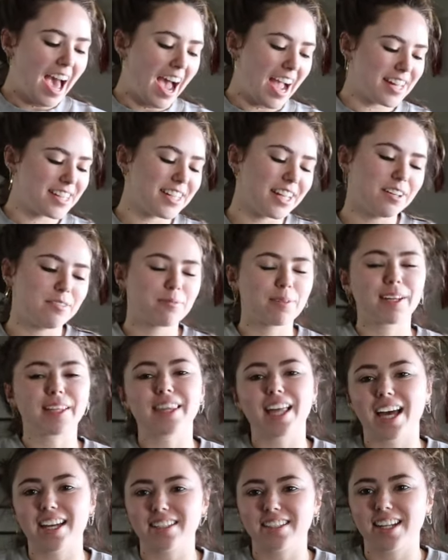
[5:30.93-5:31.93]
I did
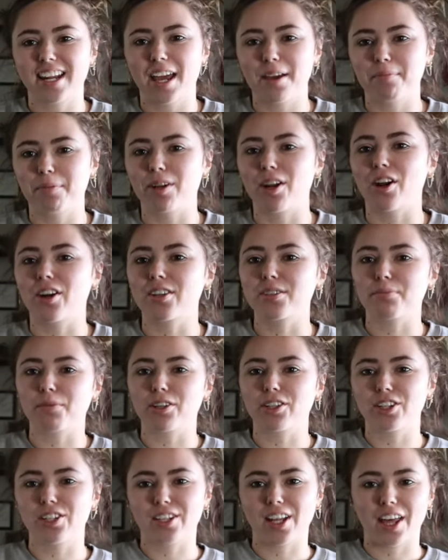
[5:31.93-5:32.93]
read last night, but not as
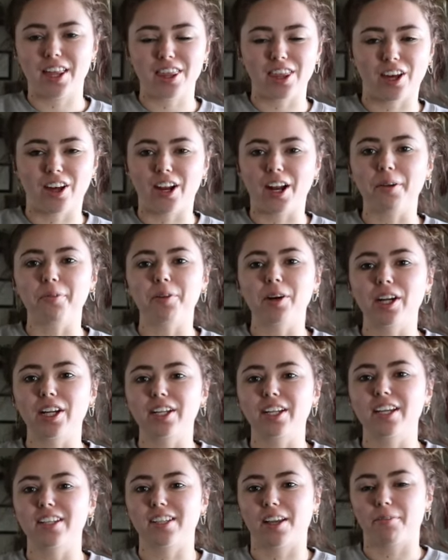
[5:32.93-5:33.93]
much as I thought I
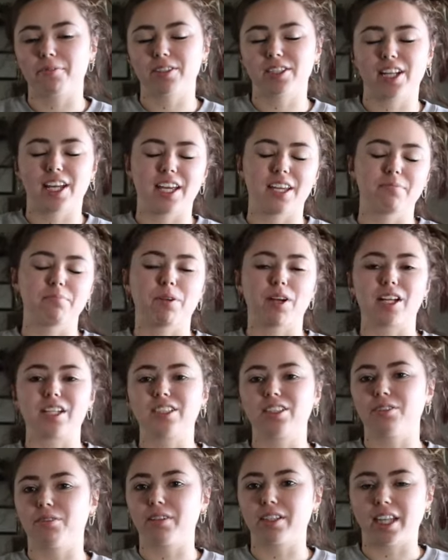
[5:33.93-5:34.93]
would because I was taking
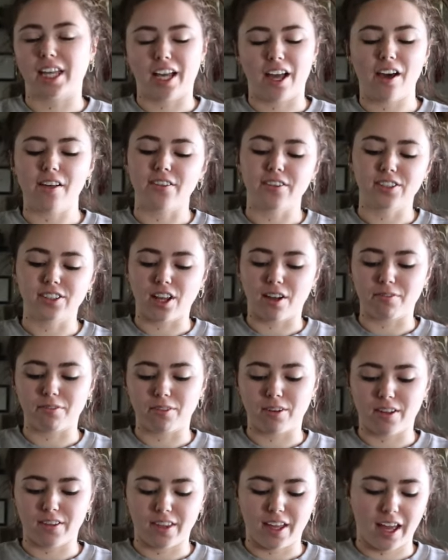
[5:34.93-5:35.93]
breaks doing like other stuff
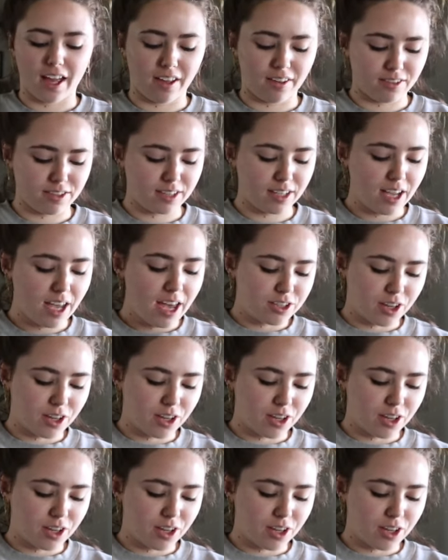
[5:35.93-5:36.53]
around the house.